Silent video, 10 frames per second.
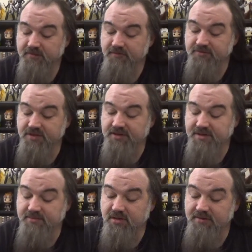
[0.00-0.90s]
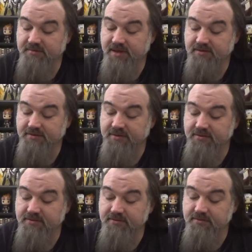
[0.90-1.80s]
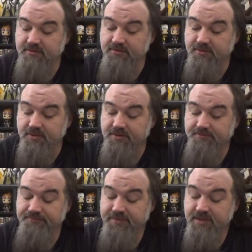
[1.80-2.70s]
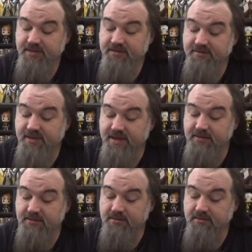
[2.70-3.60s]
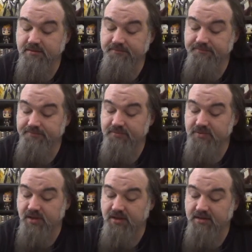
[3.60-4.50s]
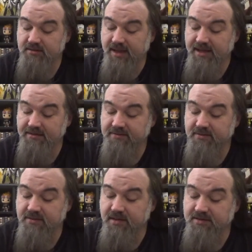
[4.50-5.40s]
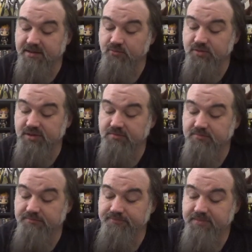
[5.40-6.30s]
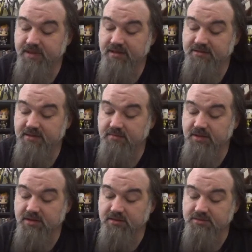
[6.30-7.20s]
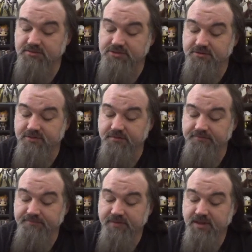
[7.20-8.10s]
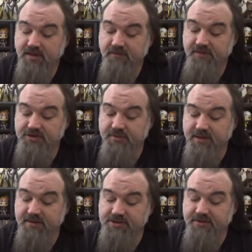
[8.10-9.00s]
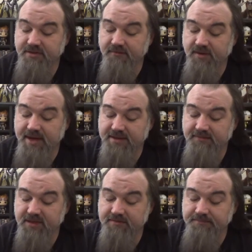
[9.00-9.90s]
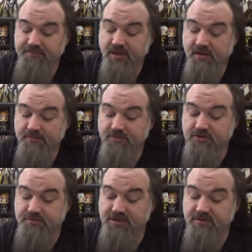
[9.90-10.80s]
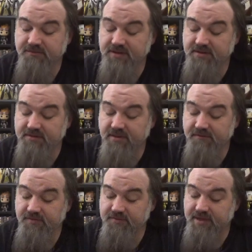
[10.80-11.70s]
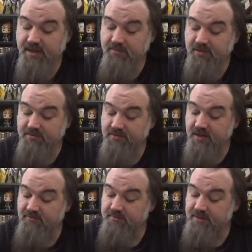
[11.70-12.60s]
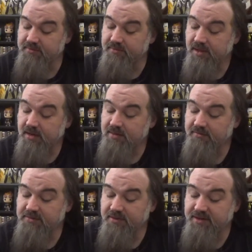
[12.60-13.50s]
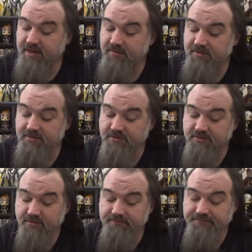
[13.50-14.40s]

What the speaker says: First contact, McCarthy Medical Institute, New York. Second, last contact, Woodland Center Mall, New Jersey. Facial recognition software activated. Social media feeds, cell phone cameras, government private security cameras,